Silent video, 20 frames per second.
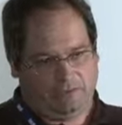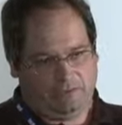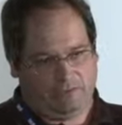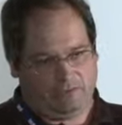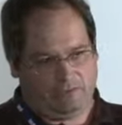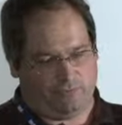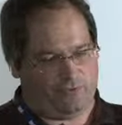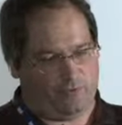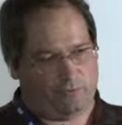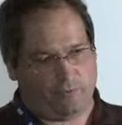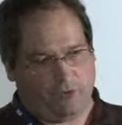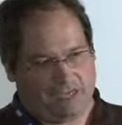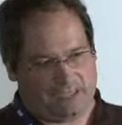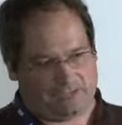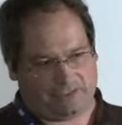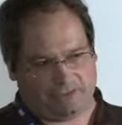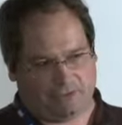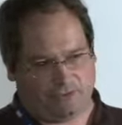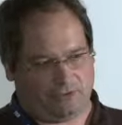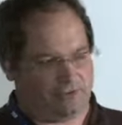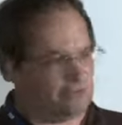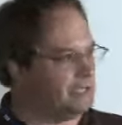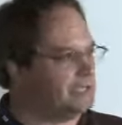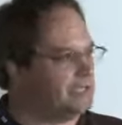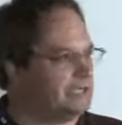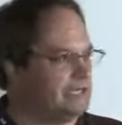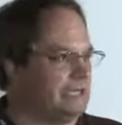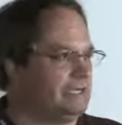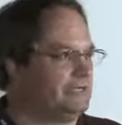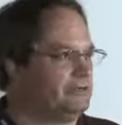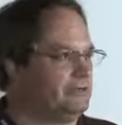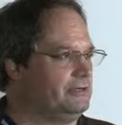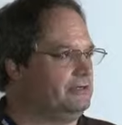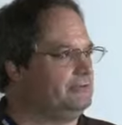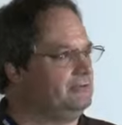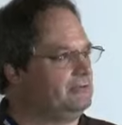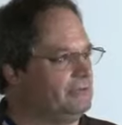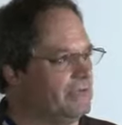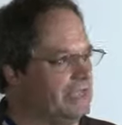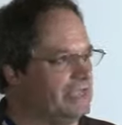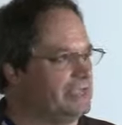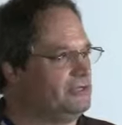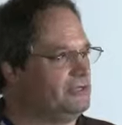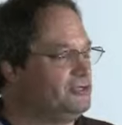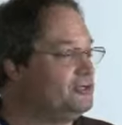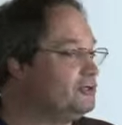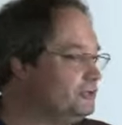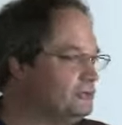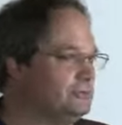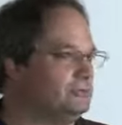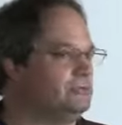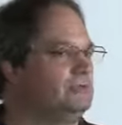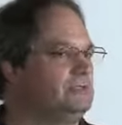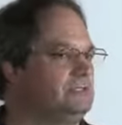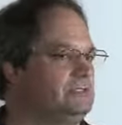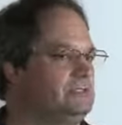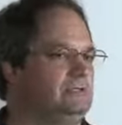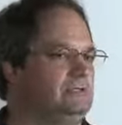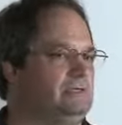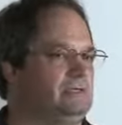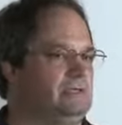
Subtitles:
The repository connector may choose,